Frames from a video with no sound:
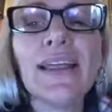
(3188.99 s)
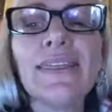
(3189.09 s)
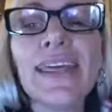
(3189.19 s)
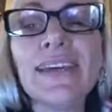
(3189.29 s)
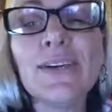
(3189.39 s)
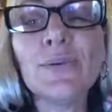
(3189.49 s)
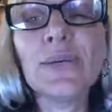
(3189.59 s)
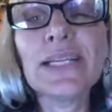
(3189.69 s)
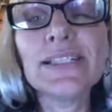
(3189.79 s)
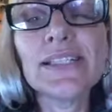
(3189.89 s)
Thank you,
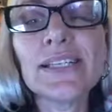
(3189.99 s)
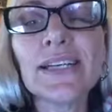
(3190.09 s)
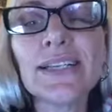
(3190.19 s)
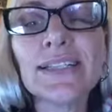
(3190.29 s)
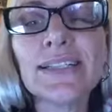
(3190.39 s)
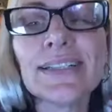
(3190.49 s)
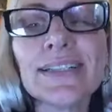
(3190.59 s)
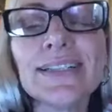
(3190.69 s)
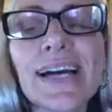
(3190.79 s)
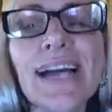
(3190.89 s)
Rich.
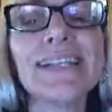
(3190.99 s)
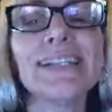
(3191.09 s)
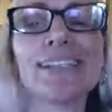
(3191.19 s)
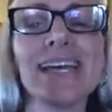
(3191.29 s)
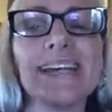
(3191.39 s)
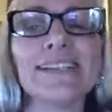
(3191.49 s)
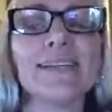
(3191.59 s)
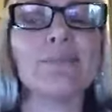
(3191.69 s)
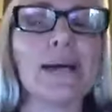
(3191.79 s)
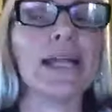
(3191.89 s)
I did take a
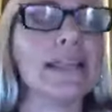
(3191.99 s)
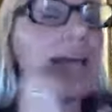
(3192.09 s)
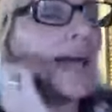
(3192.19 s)
deep breath.